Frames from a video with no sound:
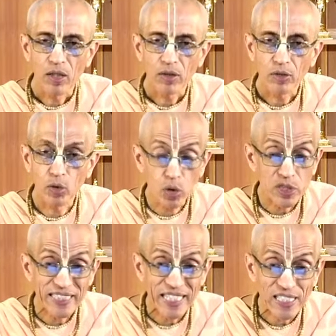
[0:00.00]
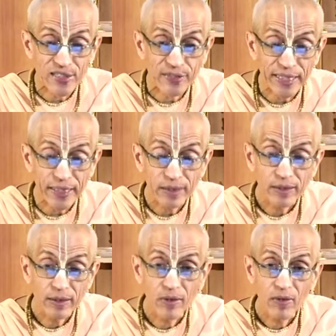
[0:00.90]
no scarcity,
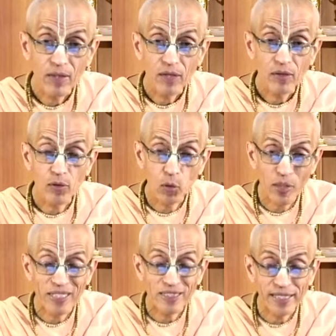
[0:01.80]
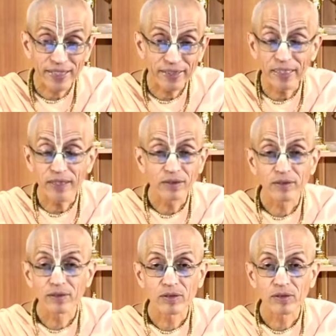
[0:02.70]
no anxiety,
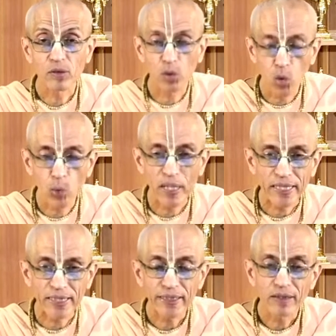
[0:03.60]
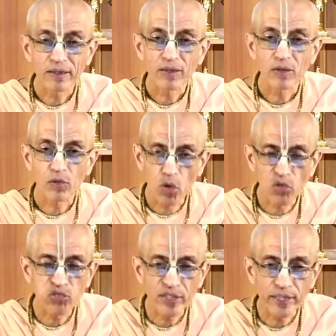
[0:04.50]
no worry, no
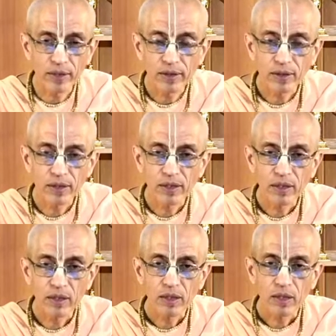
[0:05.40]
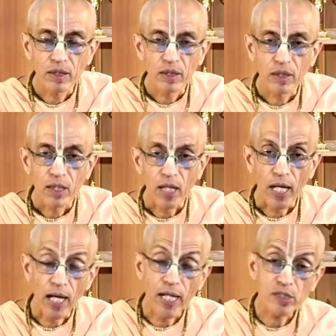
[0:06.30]
fear.
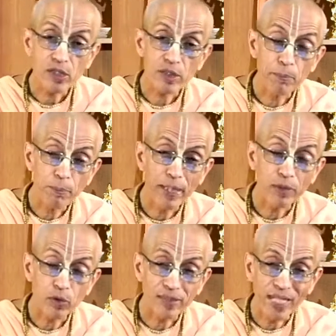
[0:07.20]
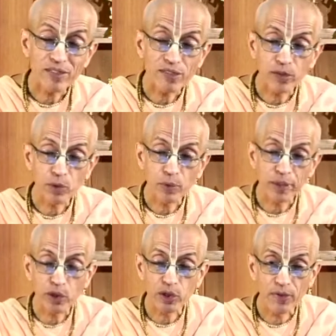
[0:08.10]
As compared to that
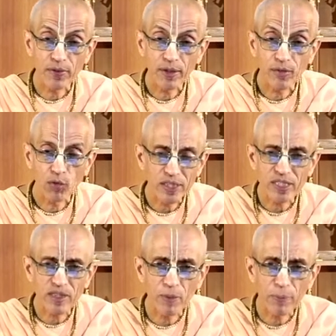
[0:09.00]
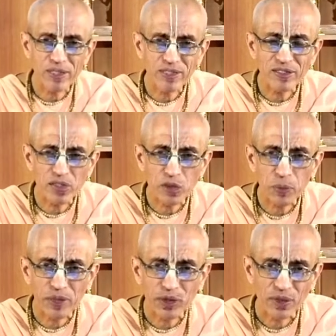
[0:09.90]
situation, what is our present
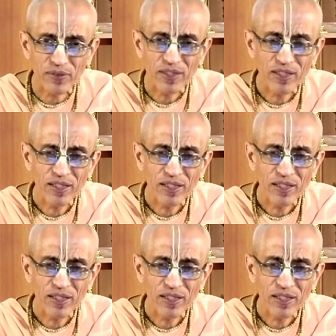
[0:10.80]
situation?